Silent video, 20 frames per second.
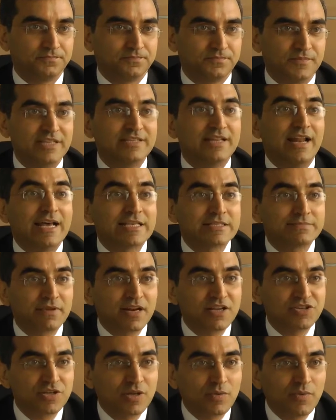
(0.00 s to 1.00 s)
There's an
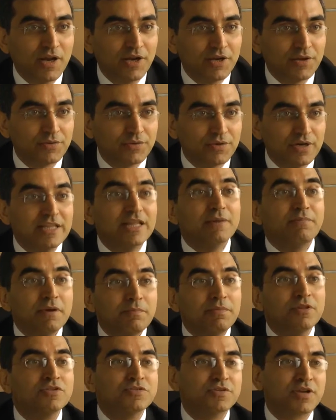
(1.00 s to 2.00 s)
aspirational value. The
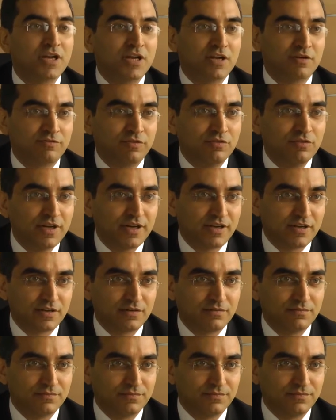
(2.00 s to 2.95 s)
people, those who can afford it.